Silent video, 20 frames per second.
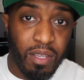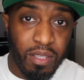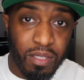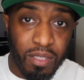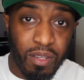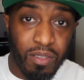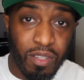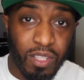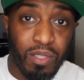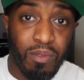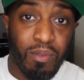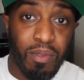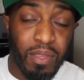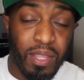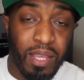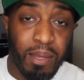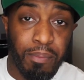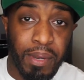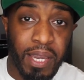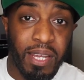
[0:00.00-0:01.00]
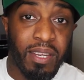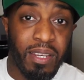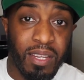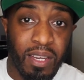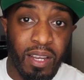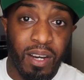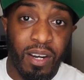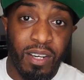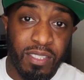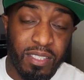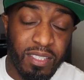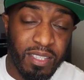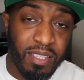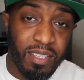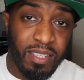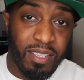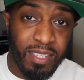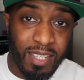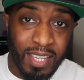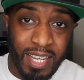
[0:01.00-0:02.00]
so that they're better than the last.
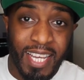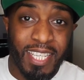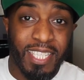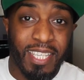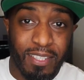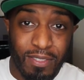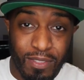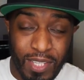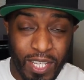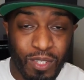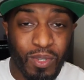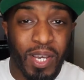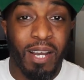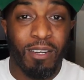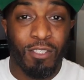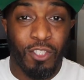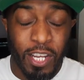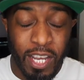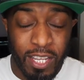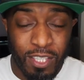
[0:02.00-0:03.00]
And that's how